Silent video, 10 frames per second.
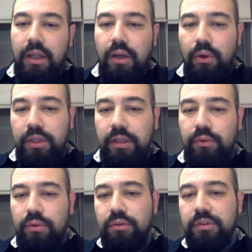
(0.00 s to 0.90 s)
Okay, in
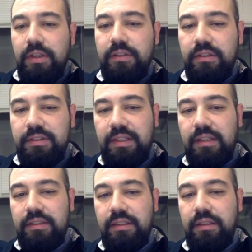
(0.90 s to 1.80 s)
order to
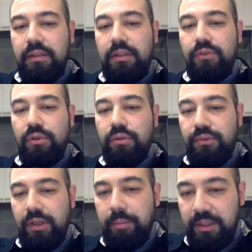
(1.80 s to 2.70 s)
understand the internal
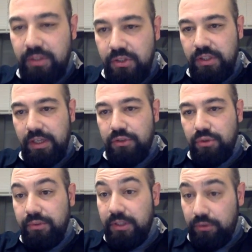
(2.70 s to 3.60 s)
fragmentation,
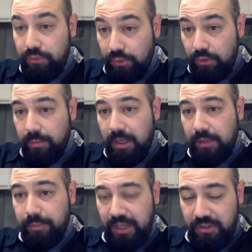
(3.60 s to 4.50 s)
actually we need to talk
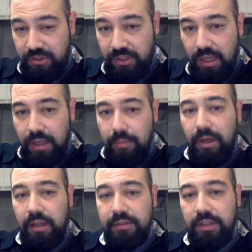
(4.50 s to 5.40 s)
about paging.
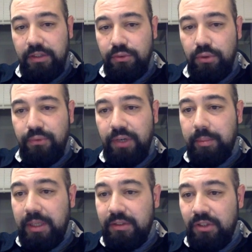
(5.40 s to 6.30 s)
But external
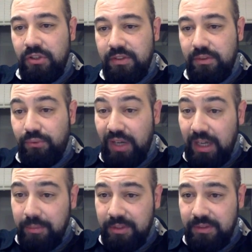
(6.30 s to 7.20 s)
fragmentation is the
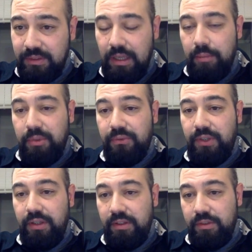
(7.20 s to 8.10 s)
fragments
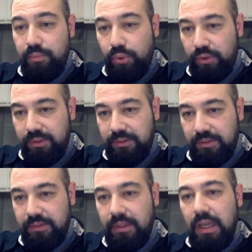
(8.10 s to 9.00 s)
between these
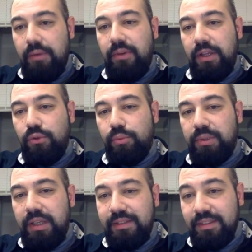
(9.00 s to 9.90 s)
processes. When you
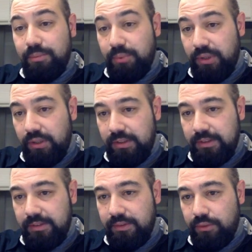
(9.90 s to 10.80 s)
place these
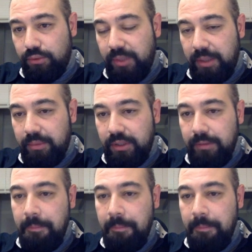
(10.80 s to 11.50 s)
processes into the memory,